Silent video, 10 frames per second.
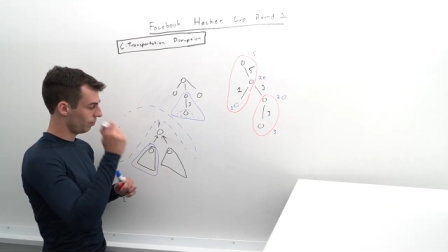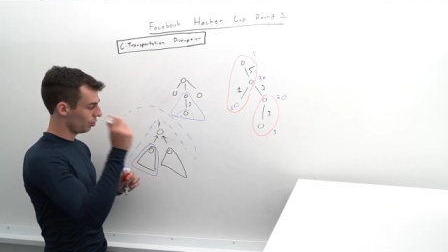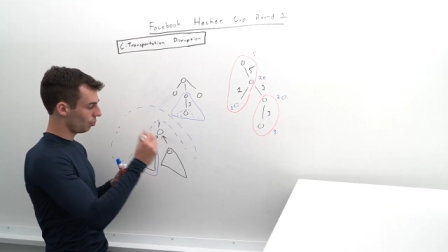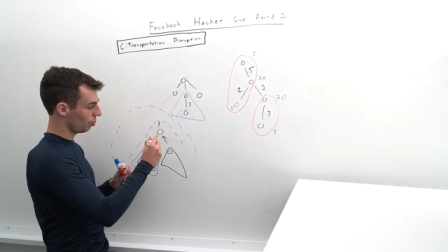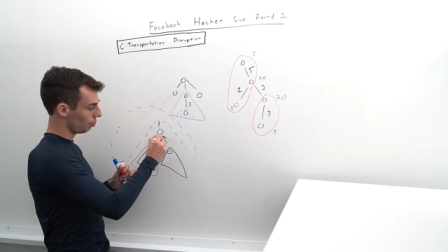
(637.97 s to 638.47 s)

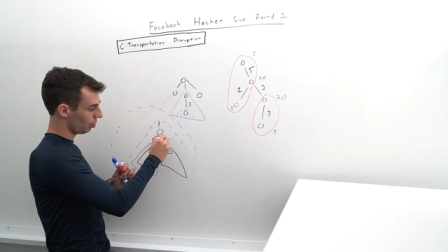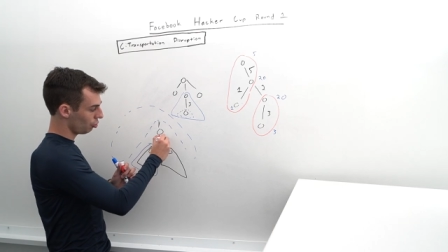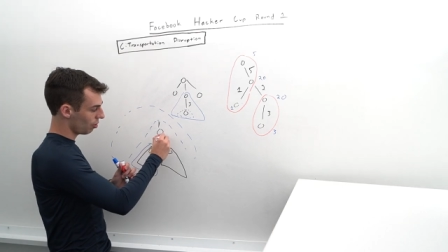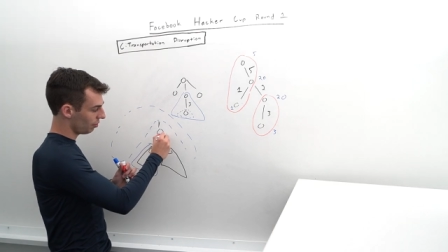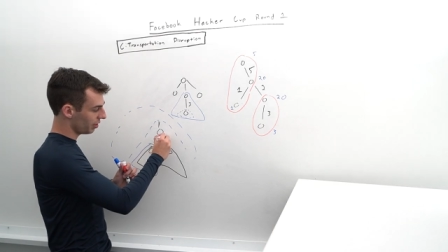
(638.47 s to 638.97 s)
so when we want
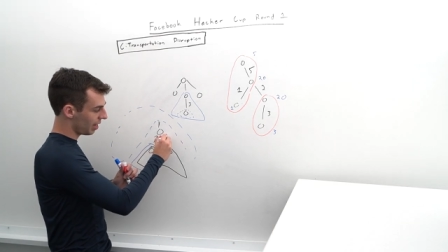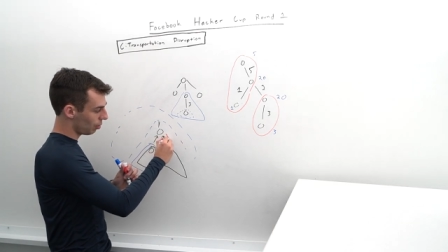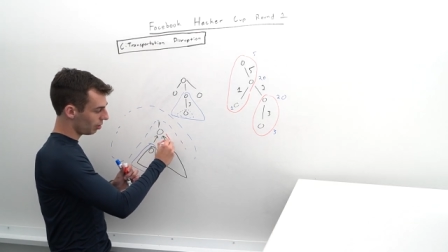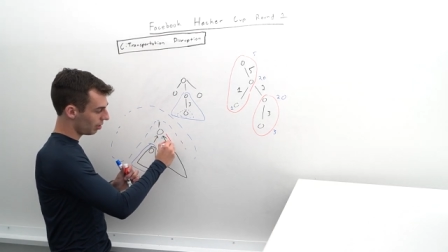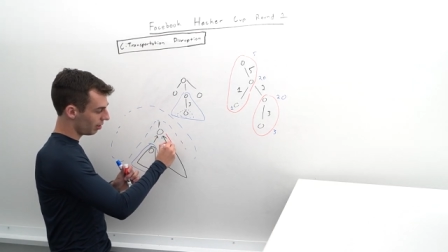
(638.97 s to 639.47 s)
to travel
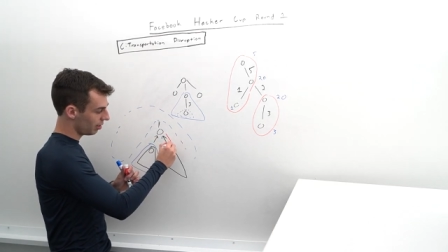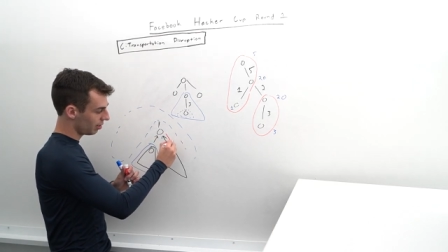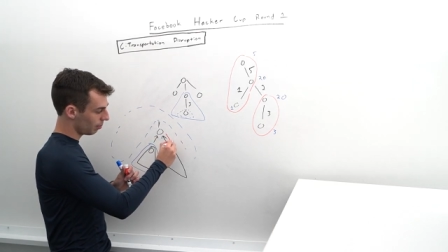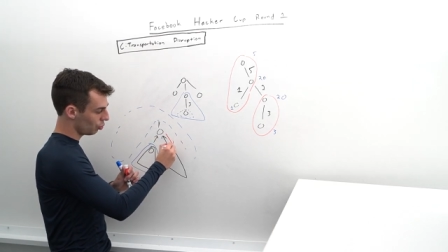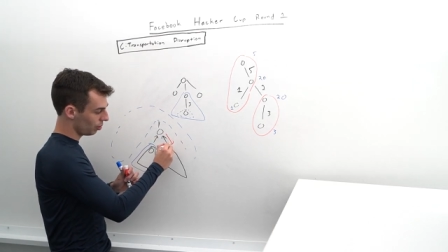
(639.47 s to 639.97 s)
down into this
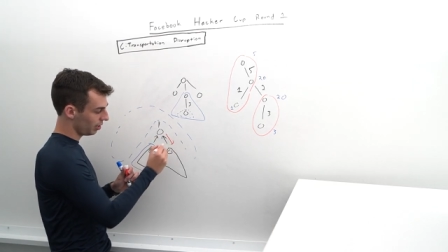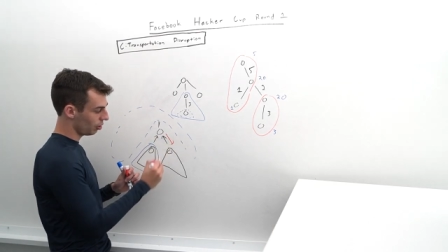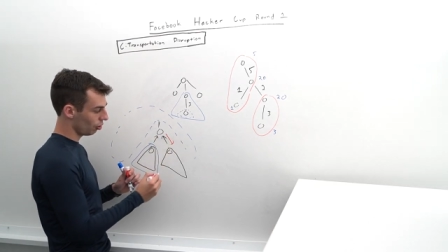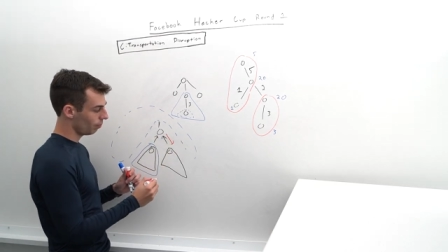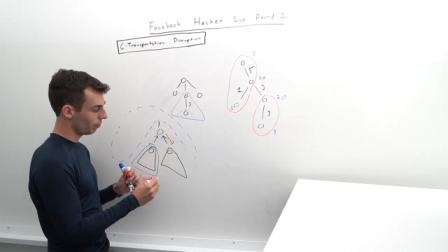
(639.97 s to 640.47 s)
subtree
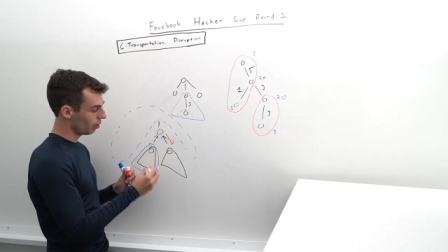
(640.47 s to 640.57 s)
here,